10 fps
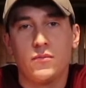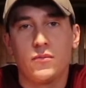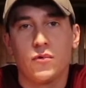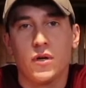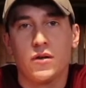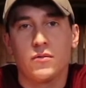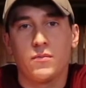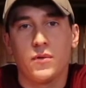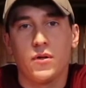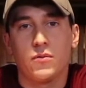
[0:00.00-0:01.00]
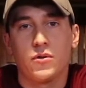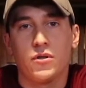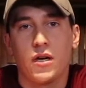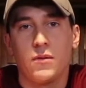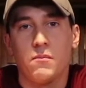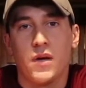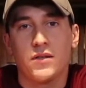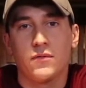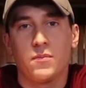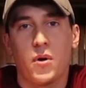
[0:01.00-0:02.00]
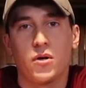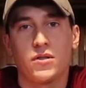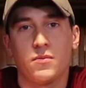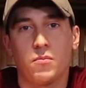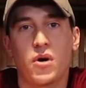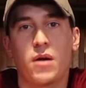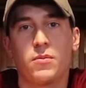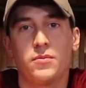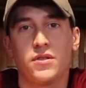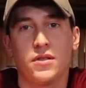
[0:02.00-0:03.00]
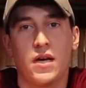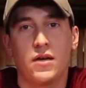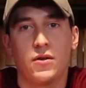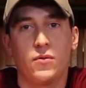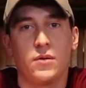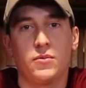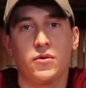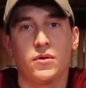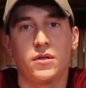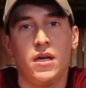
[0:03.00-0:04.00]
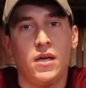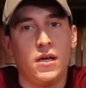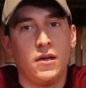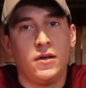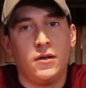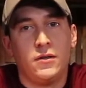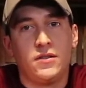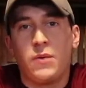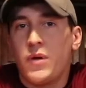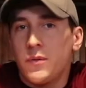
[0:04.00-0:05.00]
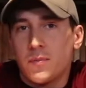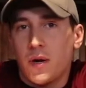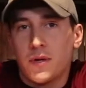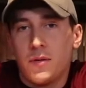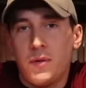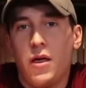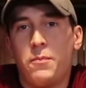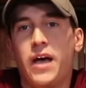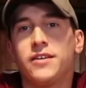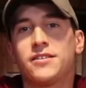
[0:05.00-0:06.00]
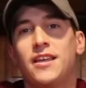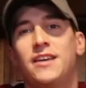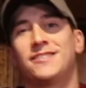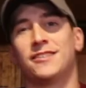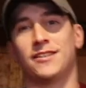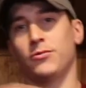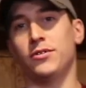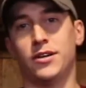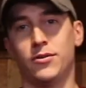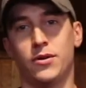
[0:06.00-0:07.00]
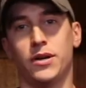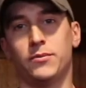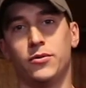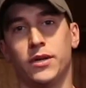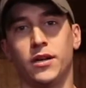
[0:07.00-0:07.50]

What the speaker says: create a giant mess of parts and problems and not know what I'm doing. Time lapse is probably going to be the best thing, since I really don't know what I'm doing at